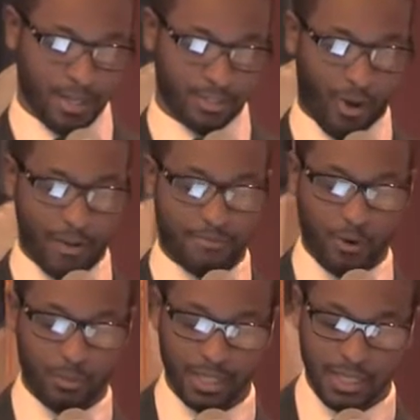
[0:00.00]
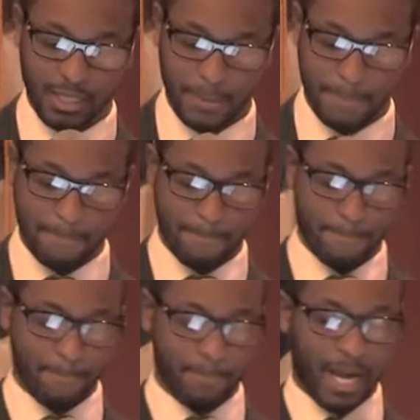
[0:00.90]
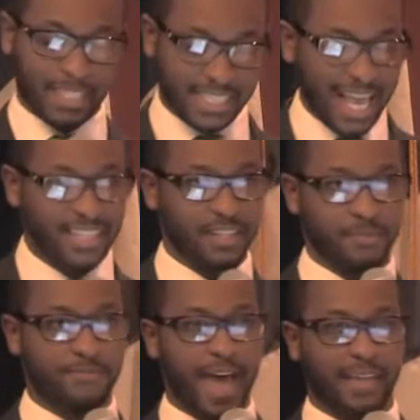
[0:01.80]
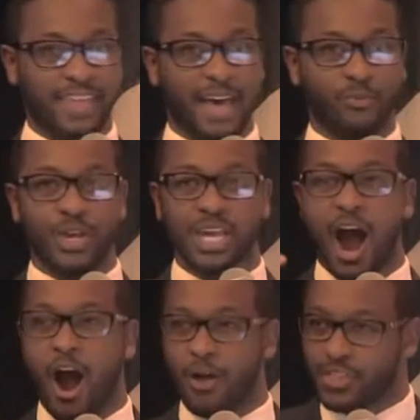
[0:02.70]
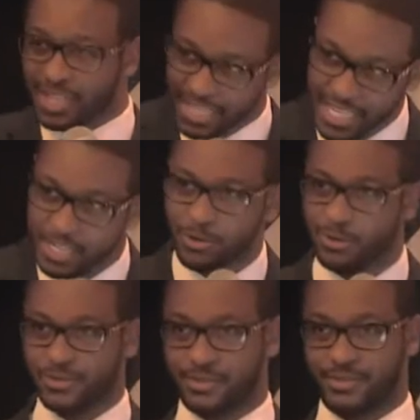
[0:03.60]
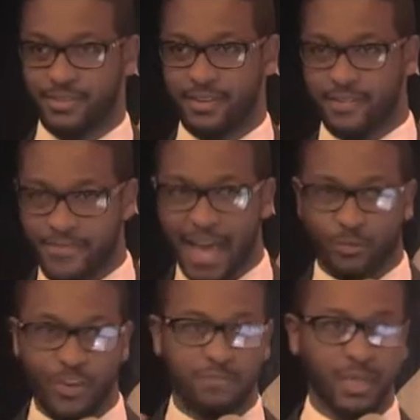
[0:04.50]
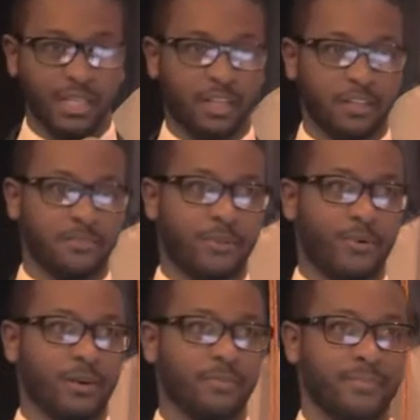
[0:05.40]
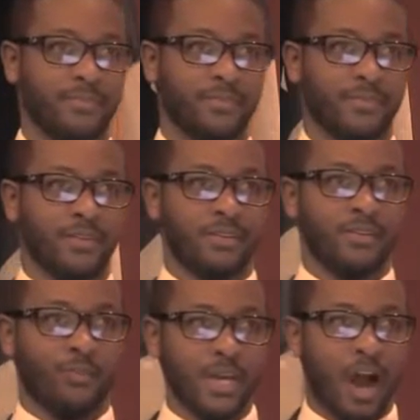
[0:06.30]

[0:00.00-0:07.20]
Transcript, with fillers: so I firmly attest to the fact that we are the leaders that we've been looking for. We